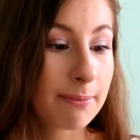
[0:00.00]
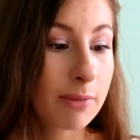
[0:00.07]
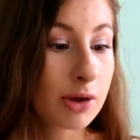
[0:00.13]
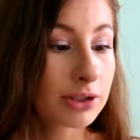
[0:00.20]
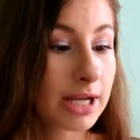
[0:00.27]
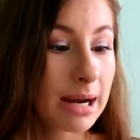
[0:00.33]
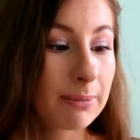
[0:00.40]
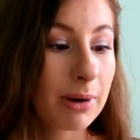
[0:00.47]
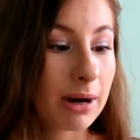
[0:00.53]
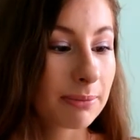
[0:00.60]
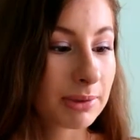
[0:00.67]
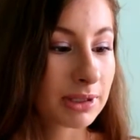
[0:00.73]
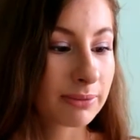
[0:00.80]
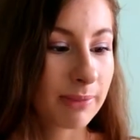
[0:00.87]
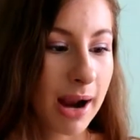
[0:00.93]
a
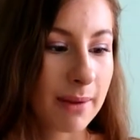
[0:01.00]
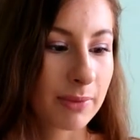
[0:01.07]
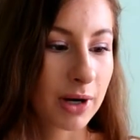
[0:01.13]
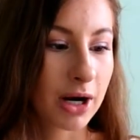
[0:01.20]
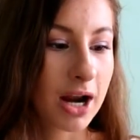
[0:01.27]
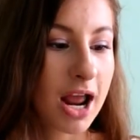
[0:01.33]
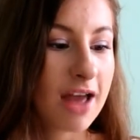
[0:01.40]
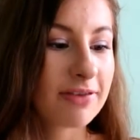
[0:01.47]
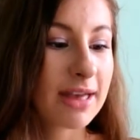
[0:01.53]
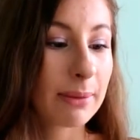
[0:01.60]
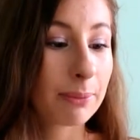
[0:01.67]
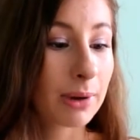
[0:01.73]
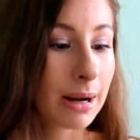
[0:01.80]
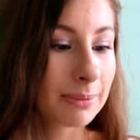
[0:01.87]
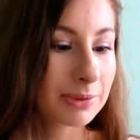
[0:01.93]
multi-purpose primer
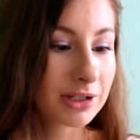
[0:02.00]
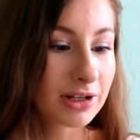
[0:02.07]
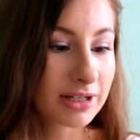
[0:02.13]
that preps